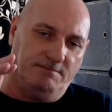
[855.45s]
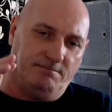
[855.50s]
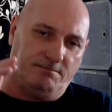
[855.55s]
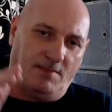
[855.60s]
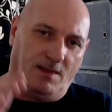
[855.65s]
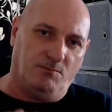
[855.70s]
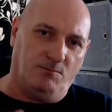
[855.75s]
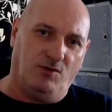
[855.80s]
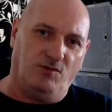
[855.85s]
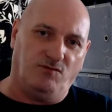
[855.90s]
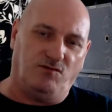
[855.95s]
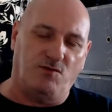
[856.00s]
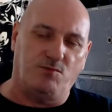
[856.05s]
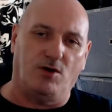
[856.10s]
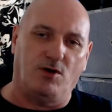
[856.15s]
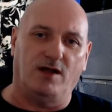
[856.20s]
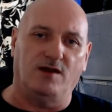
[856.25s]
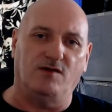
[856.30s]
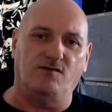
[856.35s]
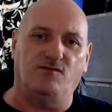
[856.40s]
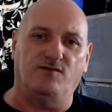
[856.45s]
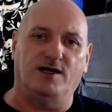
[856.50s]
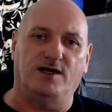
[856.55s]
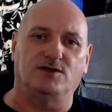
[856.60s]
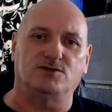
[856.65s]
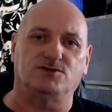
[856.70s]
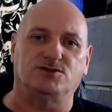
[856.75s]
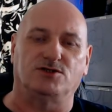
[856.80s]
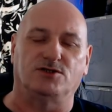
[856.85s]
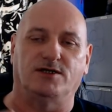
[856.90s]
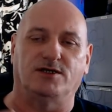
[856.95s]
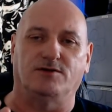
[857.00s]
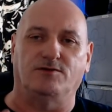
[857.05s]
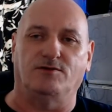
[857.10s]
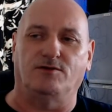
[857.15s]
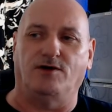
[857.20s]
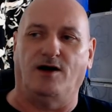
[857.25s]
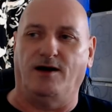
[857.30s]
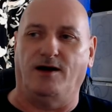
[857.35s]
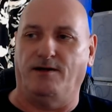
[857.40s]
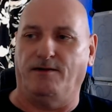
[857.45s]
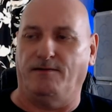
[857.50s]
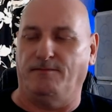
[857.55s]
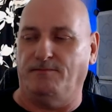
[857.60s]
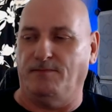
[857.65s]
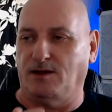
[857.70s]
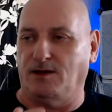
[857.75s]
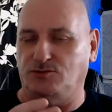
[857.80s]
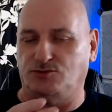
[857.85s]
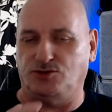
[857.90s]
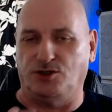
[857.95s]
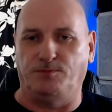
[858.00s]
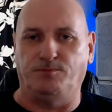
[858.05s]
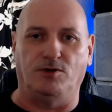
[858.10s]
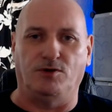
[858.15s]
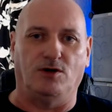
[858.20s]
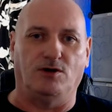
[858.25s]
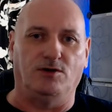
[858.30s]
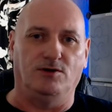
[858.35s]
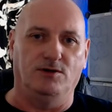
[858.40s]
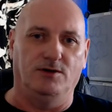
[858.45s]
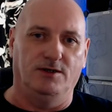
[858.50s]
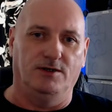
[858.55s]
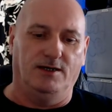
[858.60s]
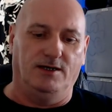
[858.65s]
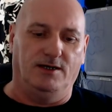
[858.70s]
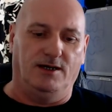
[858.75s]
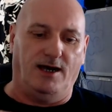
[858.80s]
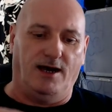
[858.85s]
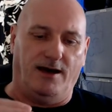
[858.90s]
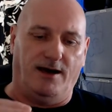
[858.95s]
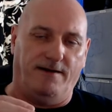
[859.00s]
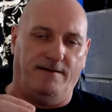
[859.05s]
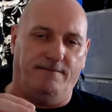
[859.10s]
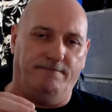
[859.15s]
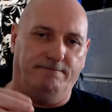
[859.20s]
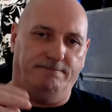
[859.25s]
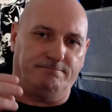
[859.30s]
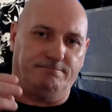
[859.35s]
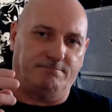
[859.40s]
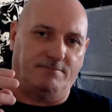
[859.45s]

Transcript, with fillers: but if you put anything else on it um, a dripper um,